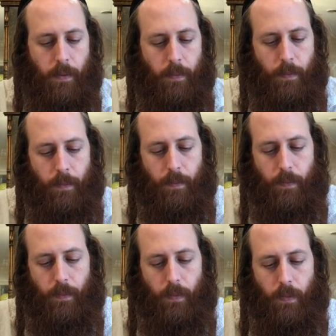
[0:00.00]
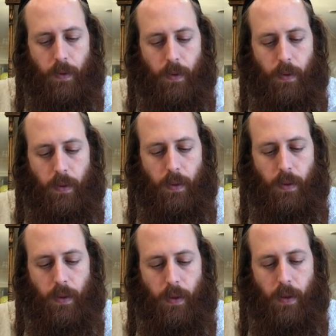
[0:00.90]

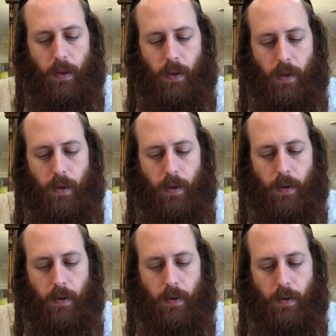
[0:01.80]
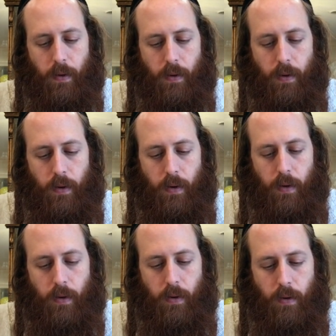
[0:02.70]

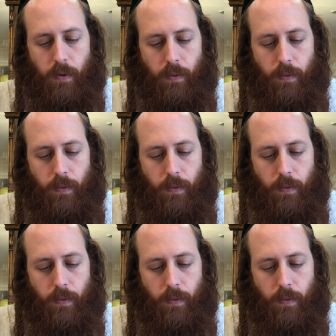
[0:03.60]
No one is speaking in this clip.